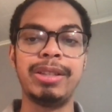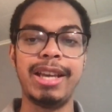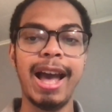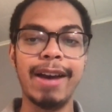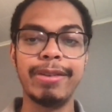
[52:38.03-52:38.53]

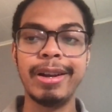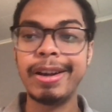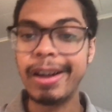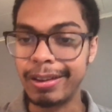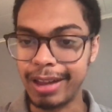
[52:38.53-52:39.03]
have
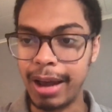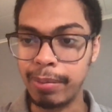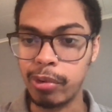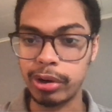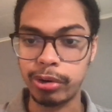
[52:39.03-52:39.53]
a lot
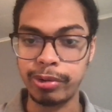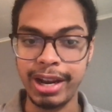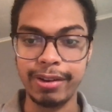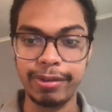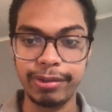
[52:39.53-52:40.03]
more
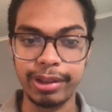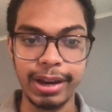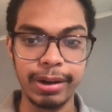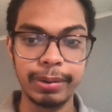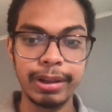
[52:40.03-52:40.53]
creative
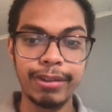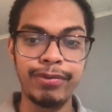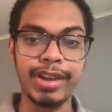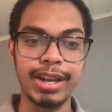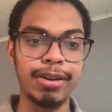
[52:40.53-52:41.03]
flair
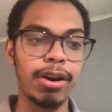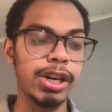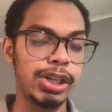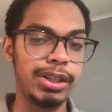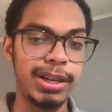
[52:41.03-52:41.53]
than
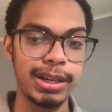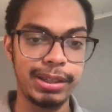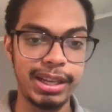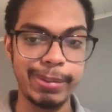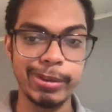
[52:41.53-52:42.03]
Argentina
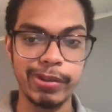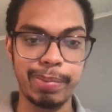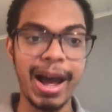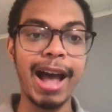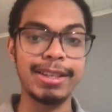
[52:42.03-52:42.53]
teams of the
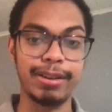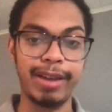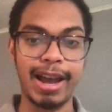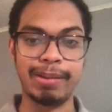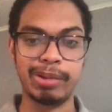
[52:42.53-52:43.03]
past have
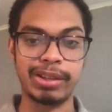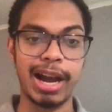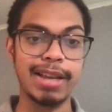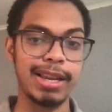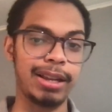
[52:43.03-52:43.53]
had with
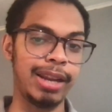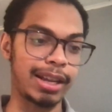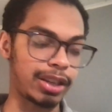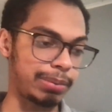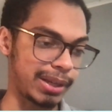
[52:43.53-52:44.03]
guys like
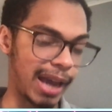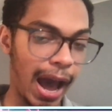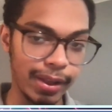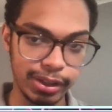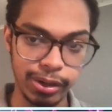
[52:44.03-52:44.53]
Alexis Mac
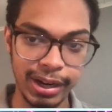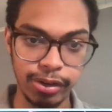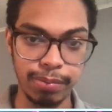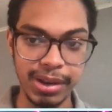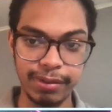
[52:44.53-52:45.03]
Allister in
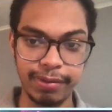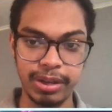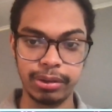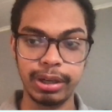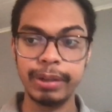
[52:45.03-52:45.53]
your
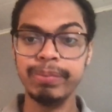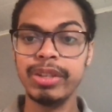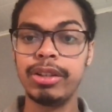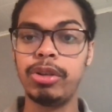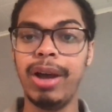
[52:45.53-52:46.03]

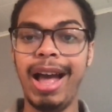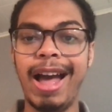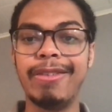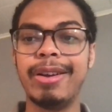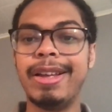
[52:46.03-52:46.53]
midfield. You
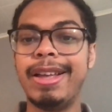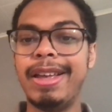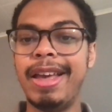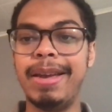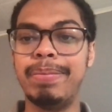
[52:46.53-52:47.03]
have
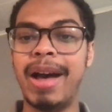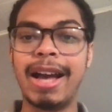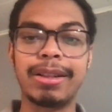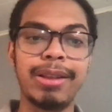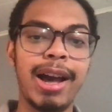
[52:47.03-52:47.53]
a
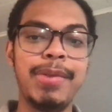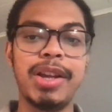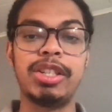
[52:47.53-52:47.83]
back line that is